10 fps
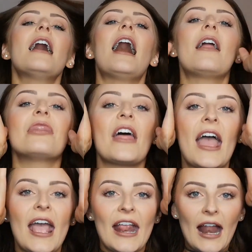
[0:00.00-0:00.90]
and
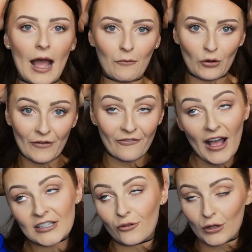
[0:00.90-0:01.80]
then I'm going to
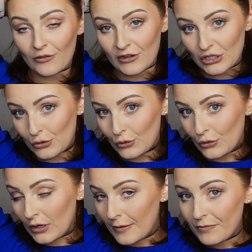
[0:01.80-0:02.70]
fast forward the video
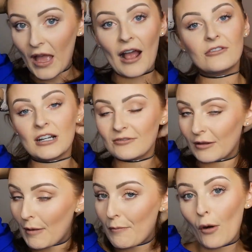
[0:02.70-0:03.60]
after I've done
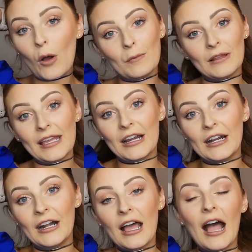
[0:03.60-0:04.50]
my bottom
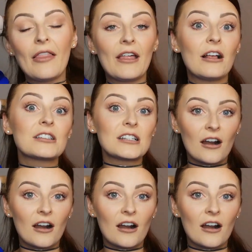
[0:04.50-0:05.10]
layer, and then I'll start